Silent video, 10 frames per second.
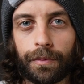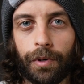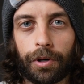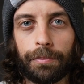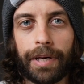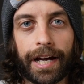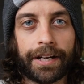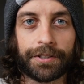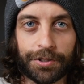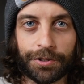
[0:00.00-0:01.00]
Welcome
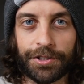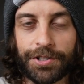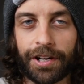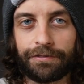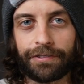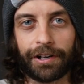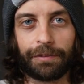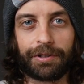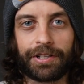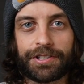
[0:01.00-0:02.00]
back to the
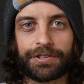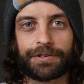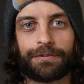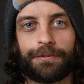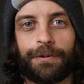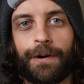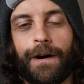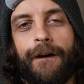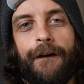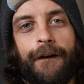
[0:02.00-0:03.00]
Sci-Fireplace.
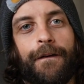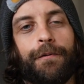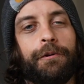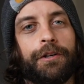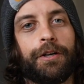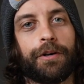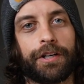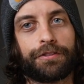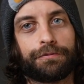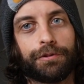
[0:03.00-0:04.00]
We're
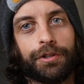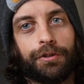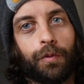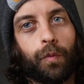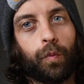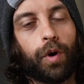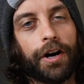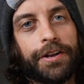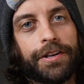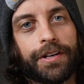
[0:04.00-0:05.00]
going through
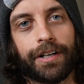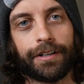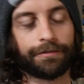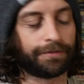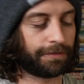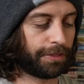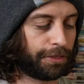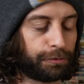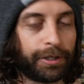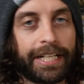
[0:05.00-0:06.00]
one of
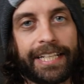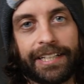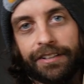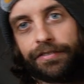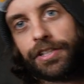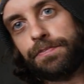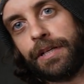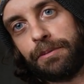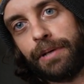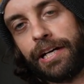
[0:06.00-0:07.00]
three of these
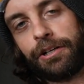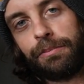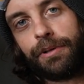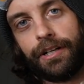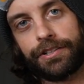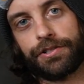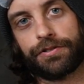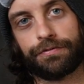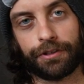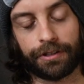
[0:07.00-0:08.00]
big banker
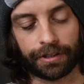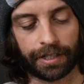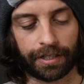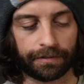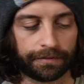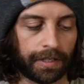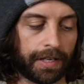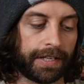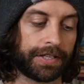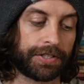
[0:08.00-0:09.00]
boxes full of
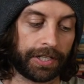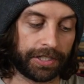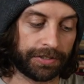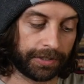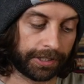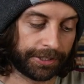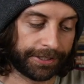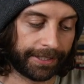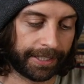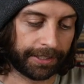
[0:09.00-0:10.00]
science
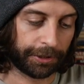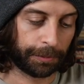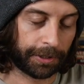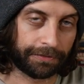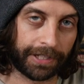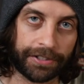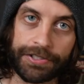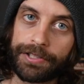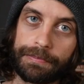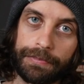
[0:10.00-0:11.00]
fiction and a little bit of
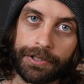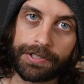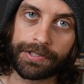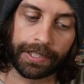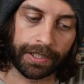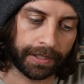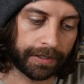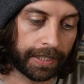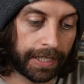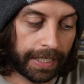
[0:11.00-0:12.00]
fantasy books that I
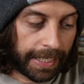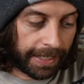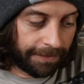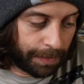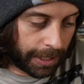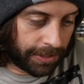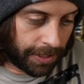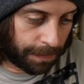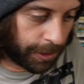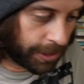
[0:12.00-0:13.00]
have picked up